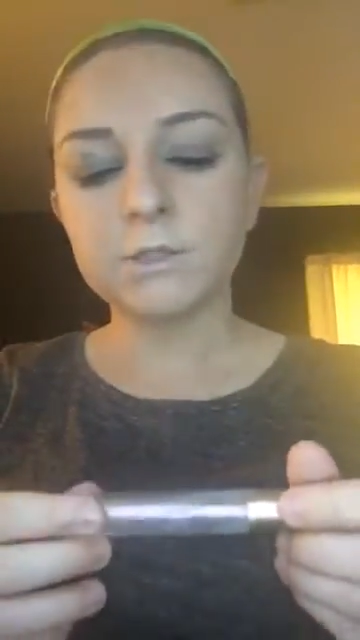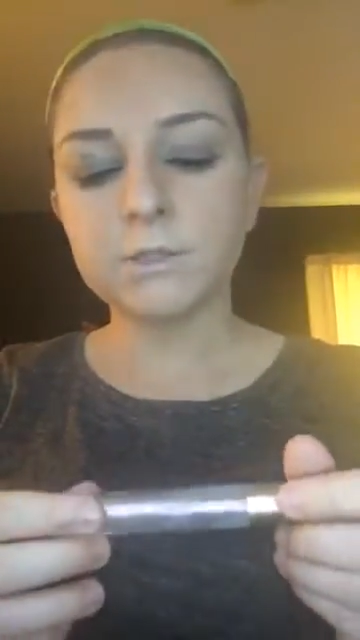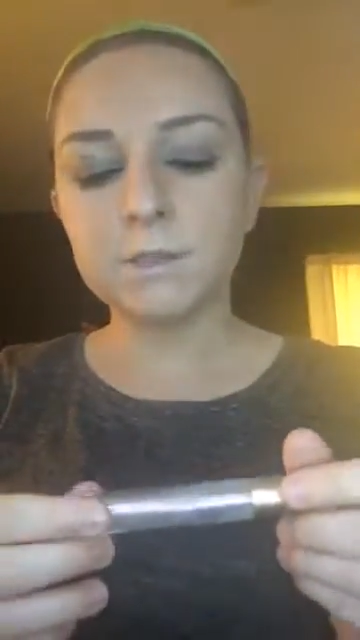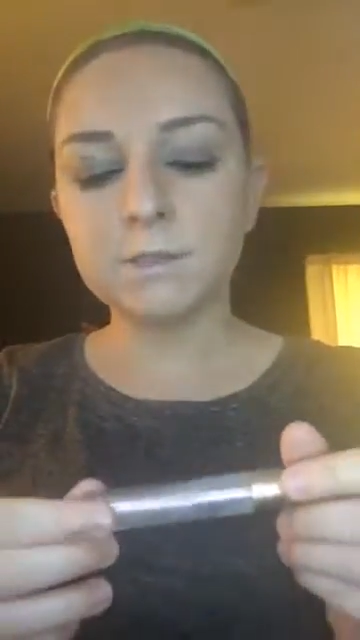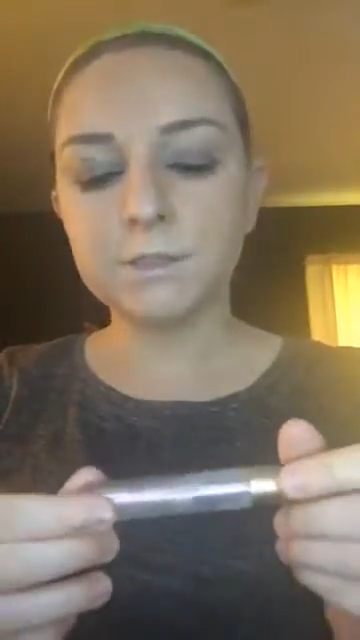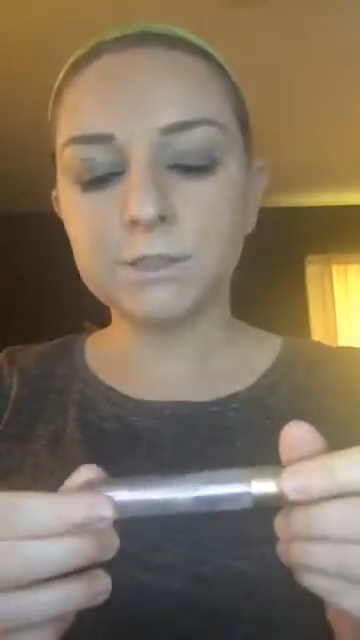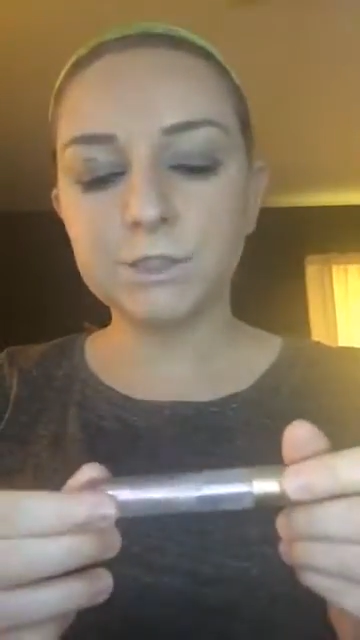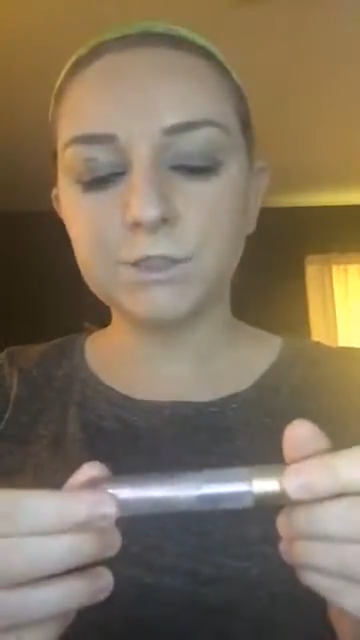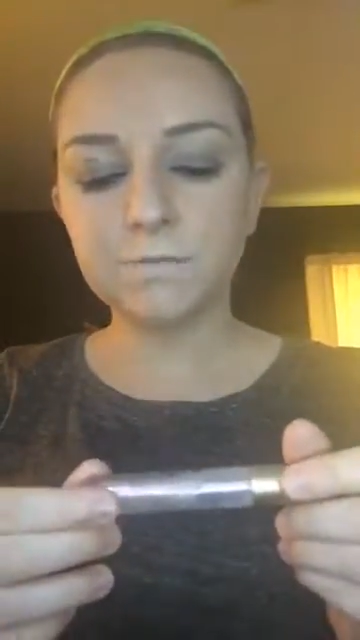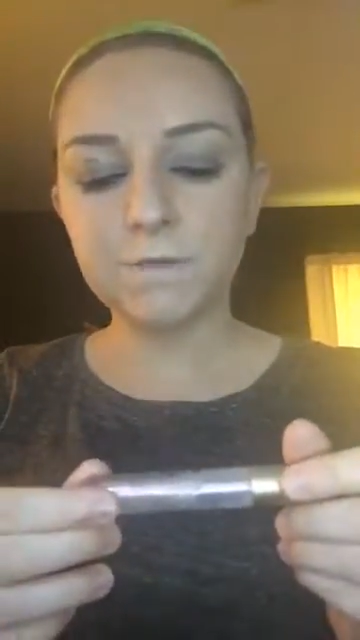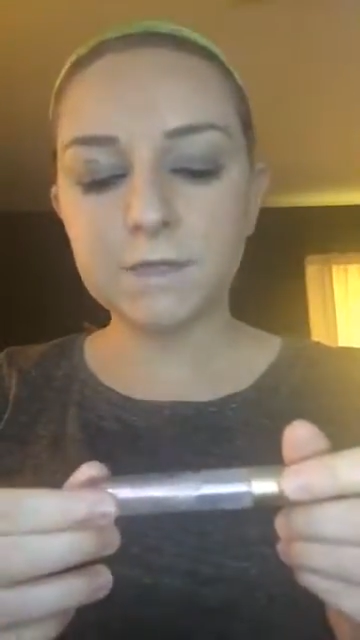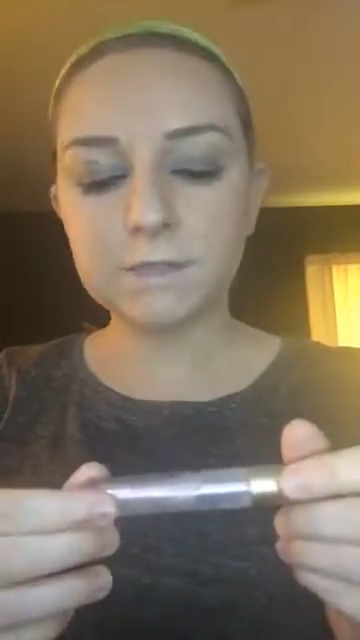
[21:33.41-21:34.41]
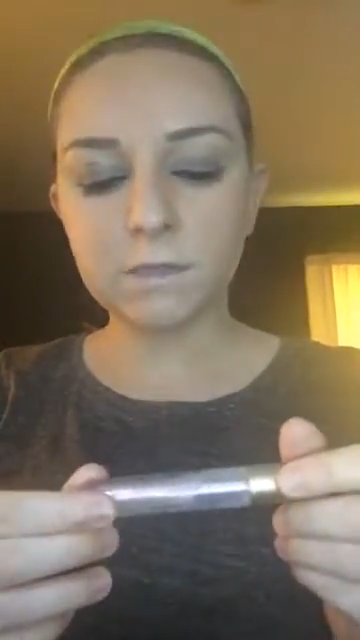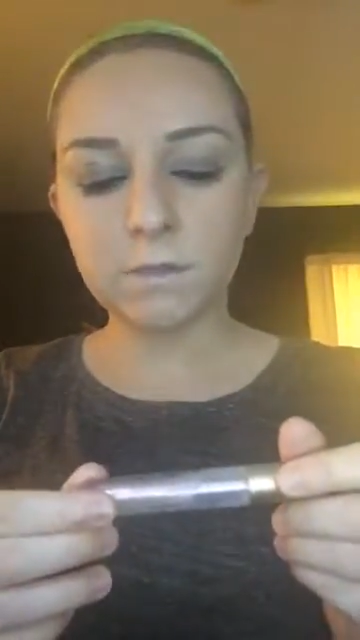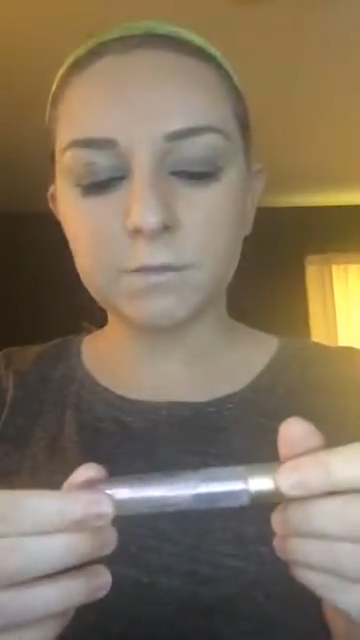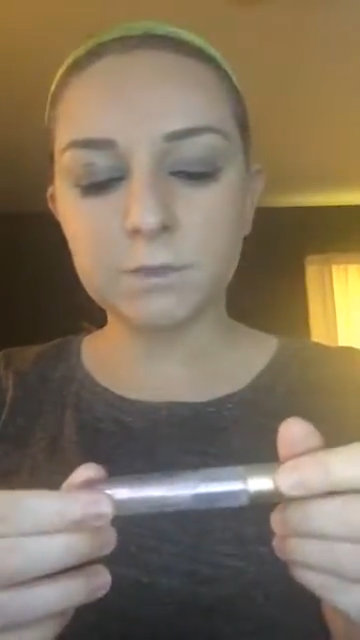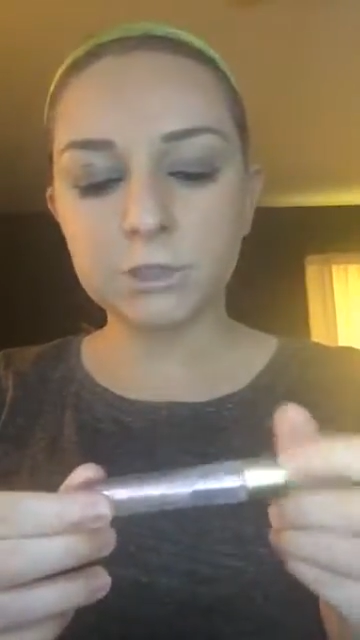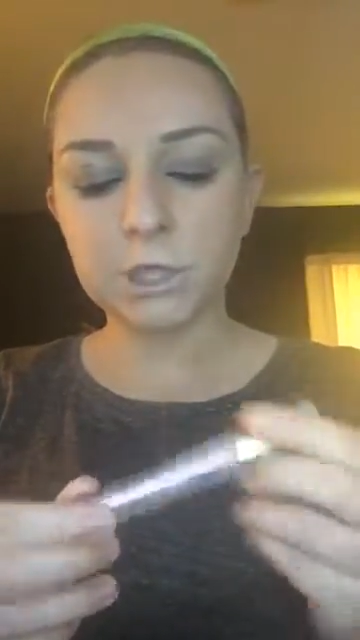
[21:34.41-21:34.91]
This is Too Faced
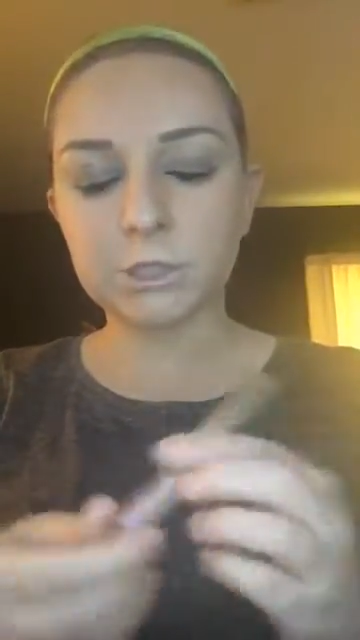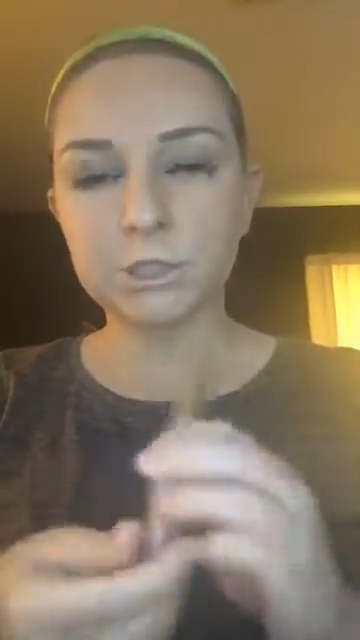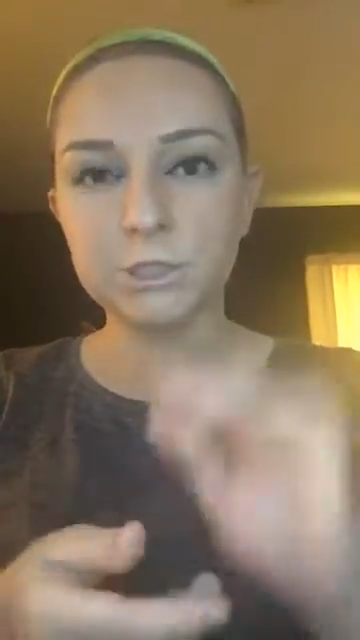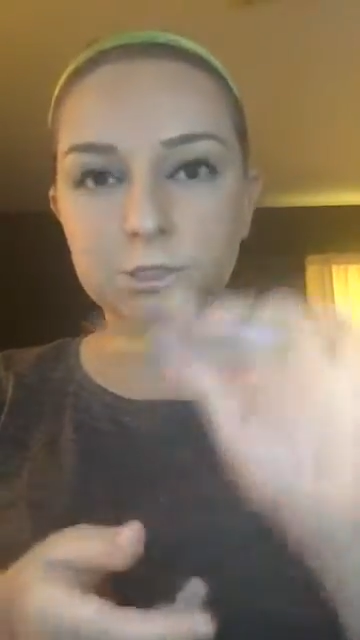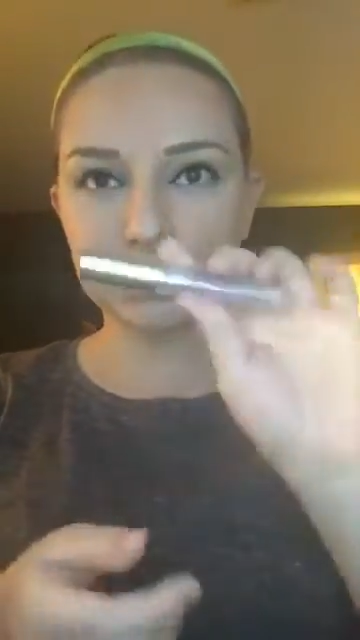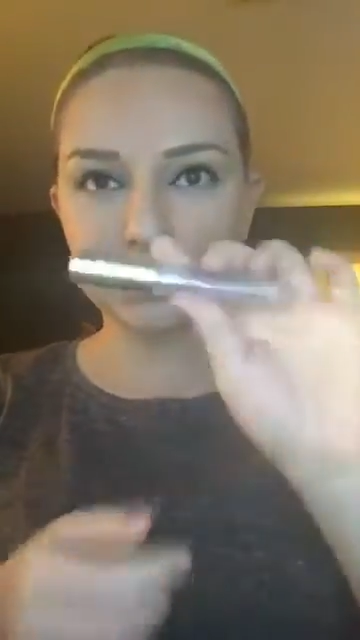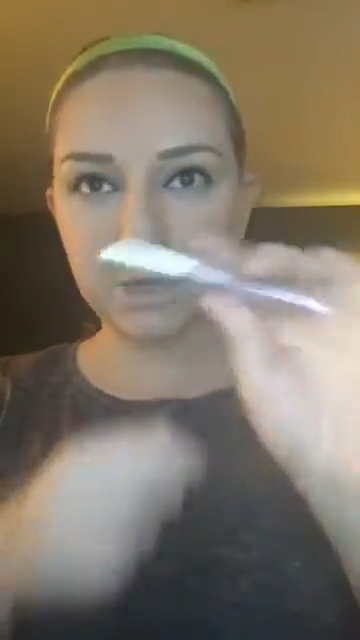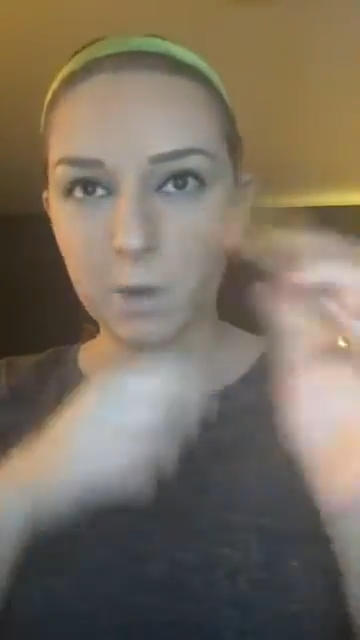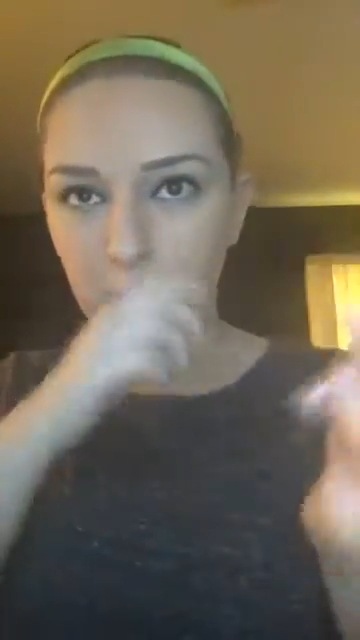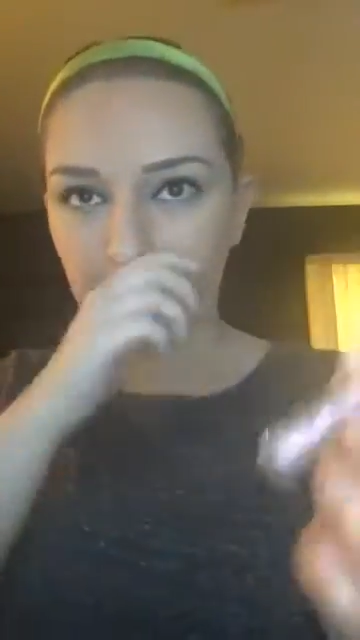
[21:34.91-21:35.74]
Lip Injection Extreme.